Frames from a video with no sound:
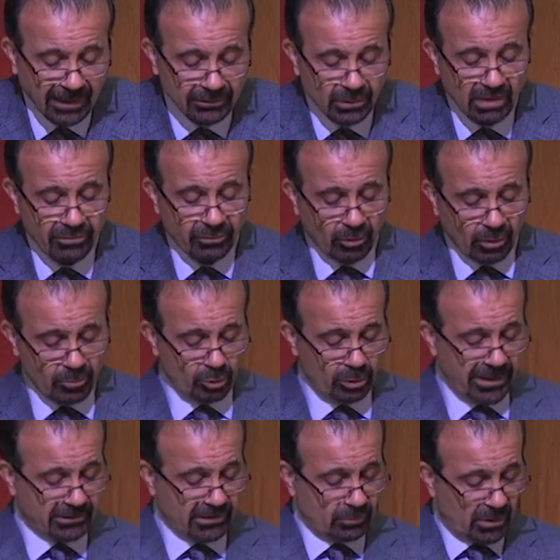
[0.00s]
and
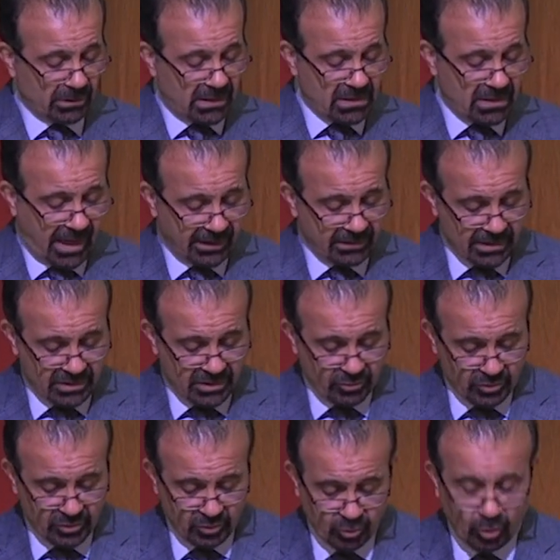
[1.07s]
reformulated what the
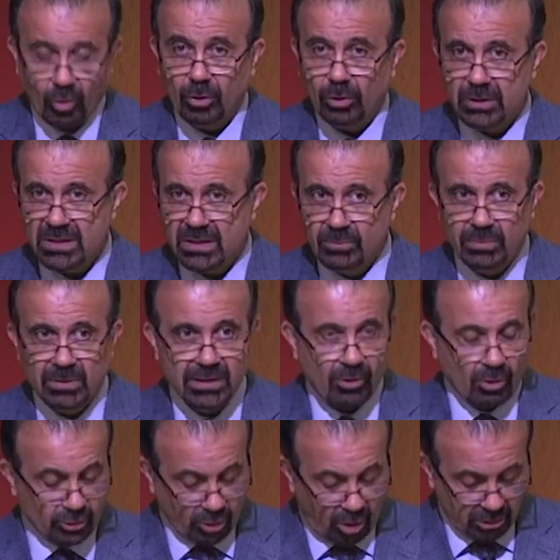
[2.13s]
Zionists used to call
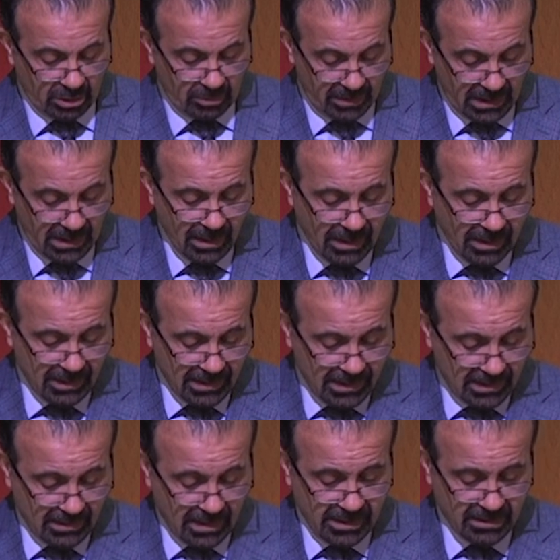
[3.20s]
simply autonomy
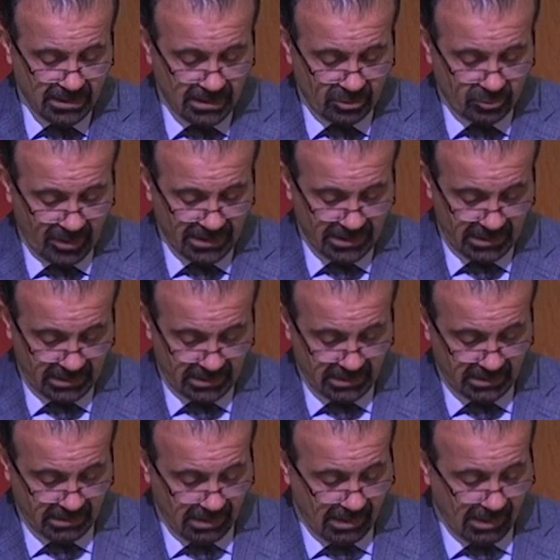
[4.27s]
in the
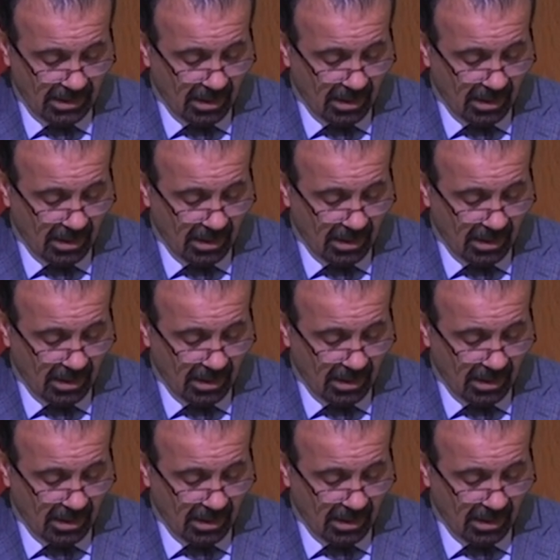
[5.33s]
1920s.